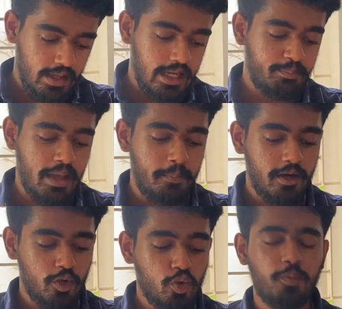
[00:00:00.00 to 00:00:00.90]
In paper
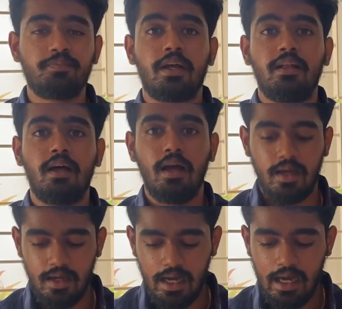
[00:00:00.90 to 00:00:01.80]
two,
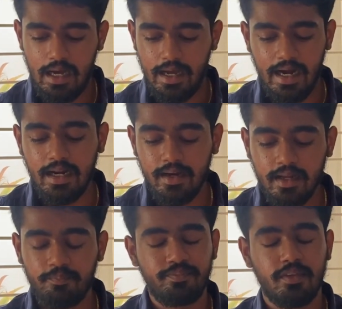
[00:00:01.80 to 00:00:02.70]
head and
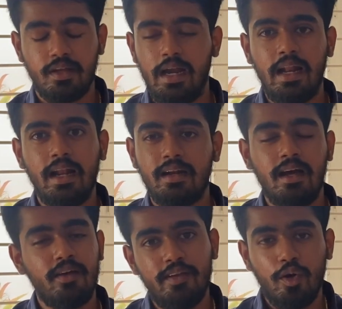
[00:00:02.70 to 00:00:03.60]
neck,
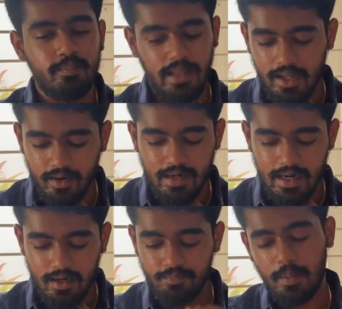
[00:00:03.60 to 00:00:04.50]
na, we know thyroid
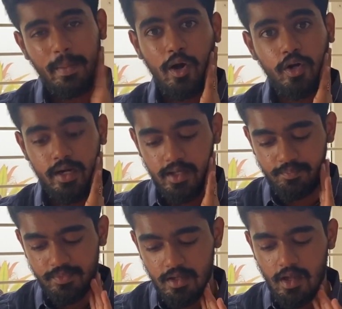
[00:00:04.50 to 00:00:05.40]
gland, parotid,
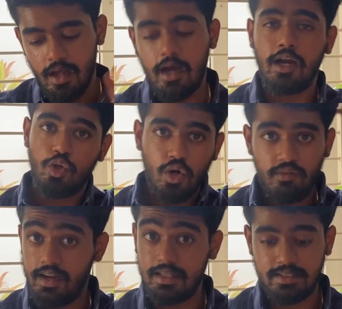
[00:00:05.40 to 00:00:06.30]
dural
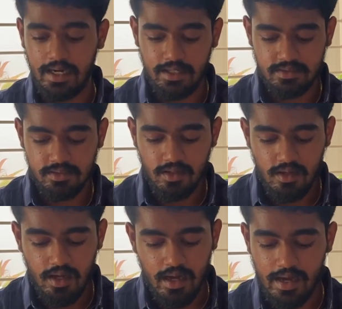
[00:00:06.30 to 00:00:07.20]
venous sinus,
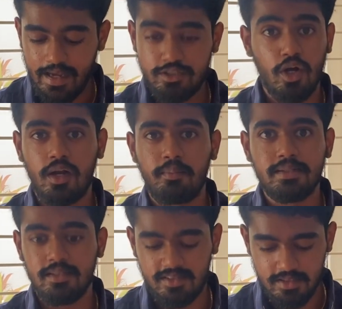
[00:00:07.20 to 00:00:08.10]
extraocular
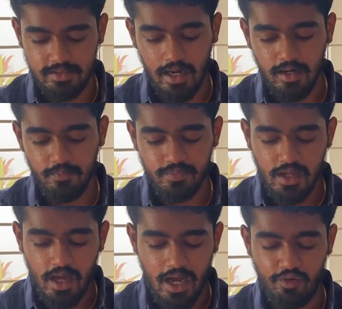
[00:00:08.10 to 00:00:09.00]
muscles, tongue,
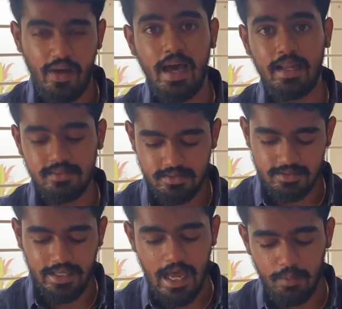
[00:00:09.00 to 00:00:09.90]
pharynx,
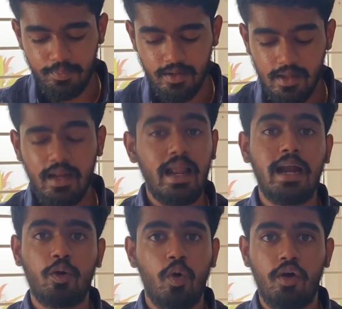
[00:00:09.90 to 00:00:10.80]
scalp,
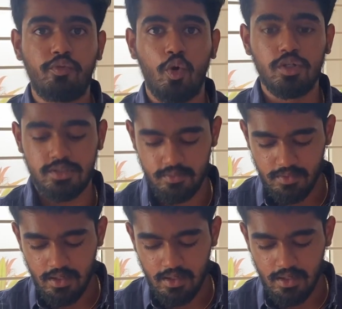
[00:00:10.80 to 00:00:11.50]
lateral wall of nose,